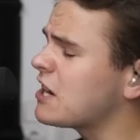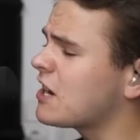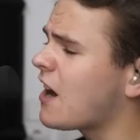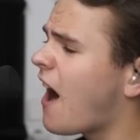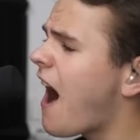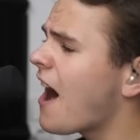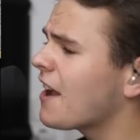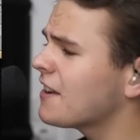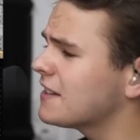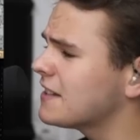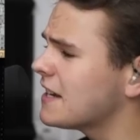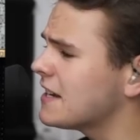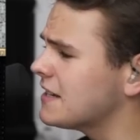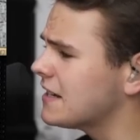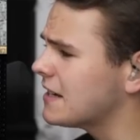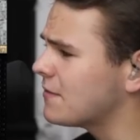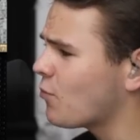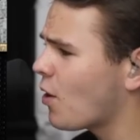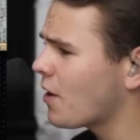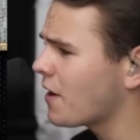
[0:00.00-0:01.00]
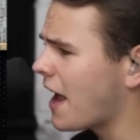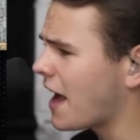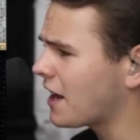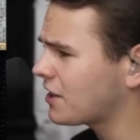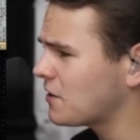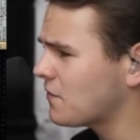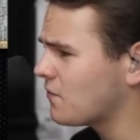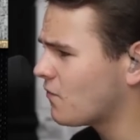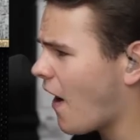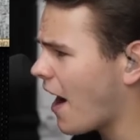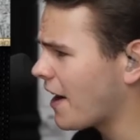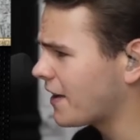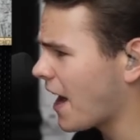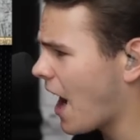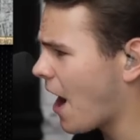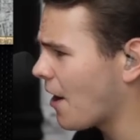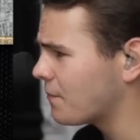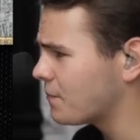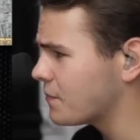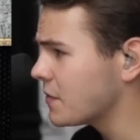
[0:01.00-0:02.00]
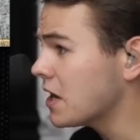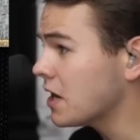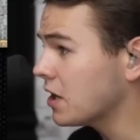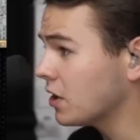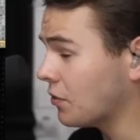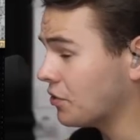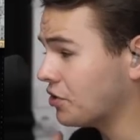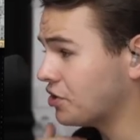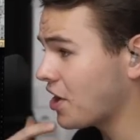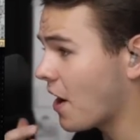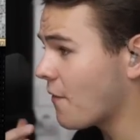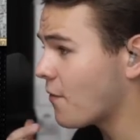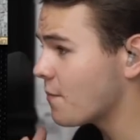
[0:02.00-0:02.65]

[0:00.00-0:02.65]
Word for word: content and want to actually find out, you know, stuff